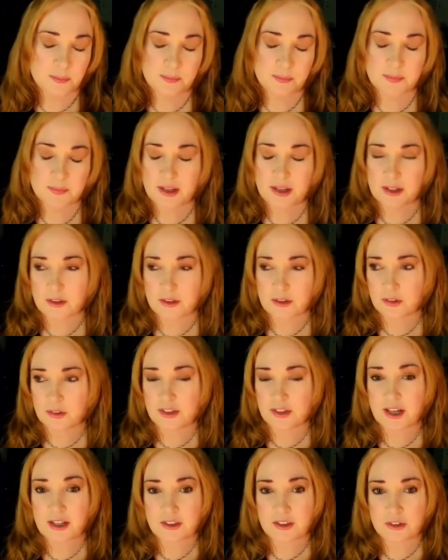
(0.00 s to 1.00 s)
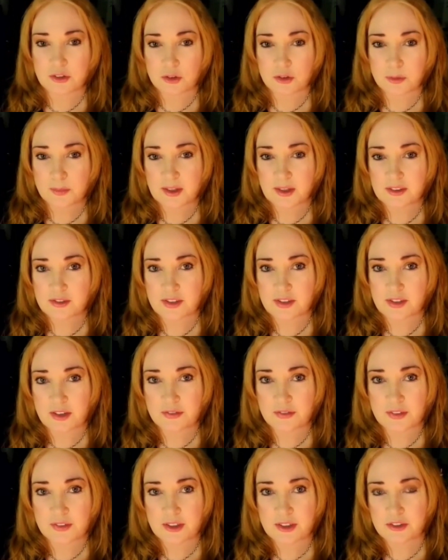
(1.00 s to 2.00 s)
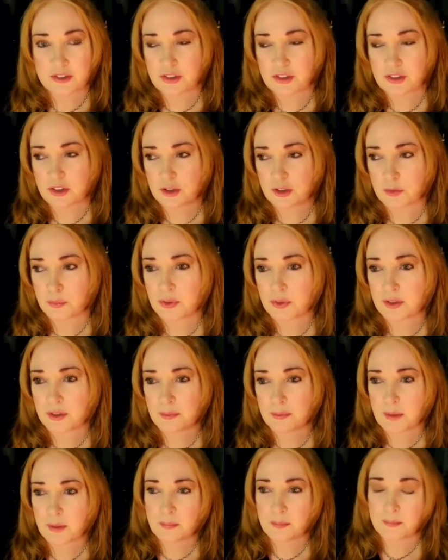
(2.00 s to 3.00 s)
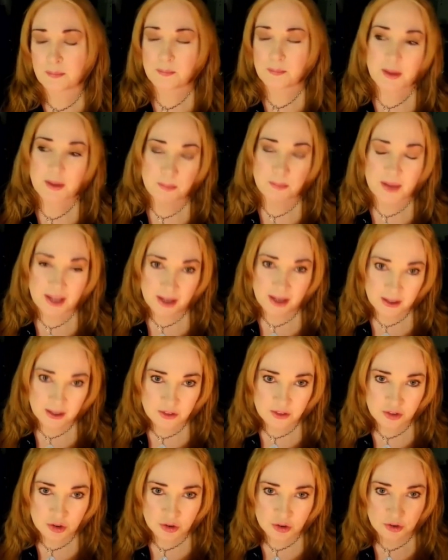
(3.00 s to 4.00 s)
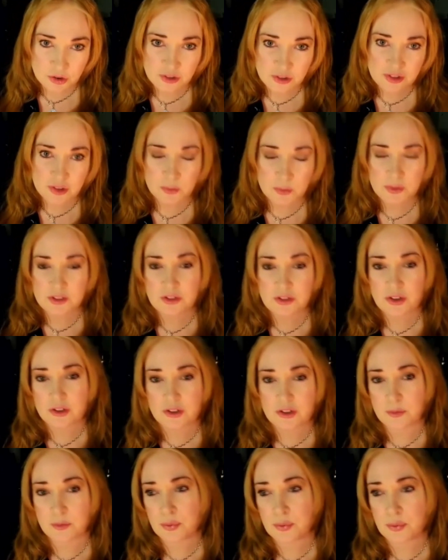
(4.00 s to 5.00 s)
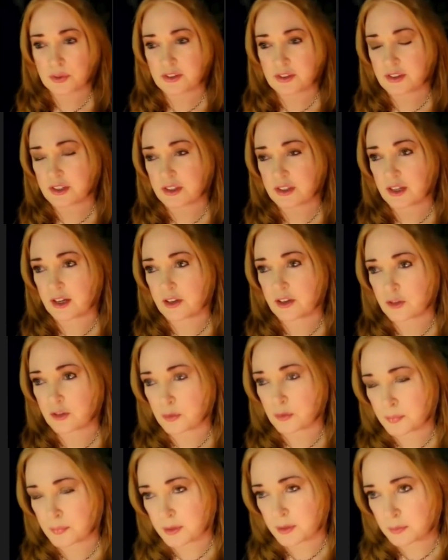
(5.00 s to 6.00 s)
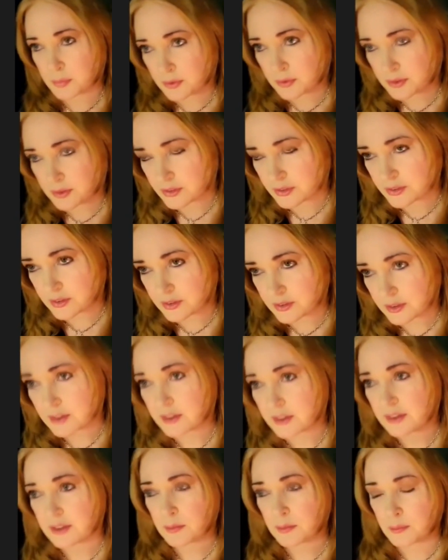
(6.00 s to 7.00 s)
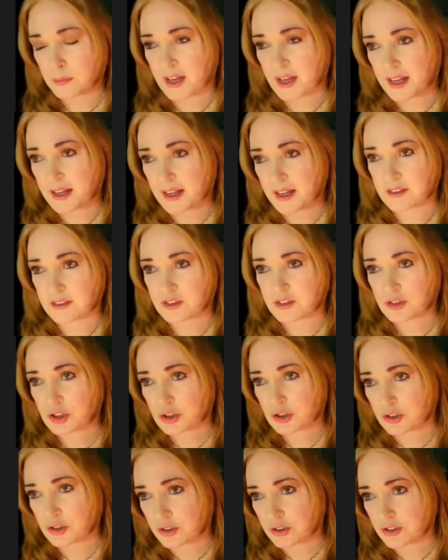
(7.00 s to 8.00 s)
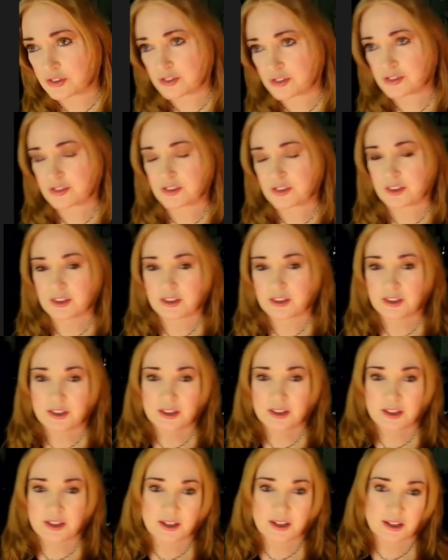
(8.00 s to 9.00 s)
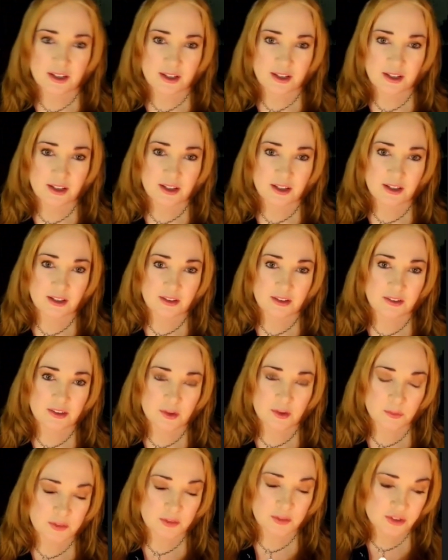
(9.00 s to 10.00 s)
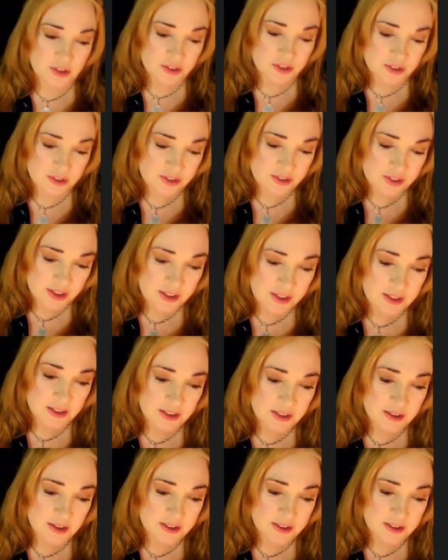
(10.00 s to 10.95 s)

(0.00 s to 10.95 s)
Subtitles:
I learned how to do it myself, and I just started printing my band's shirts, and we started printing other people's bands shirts, and then we started selling on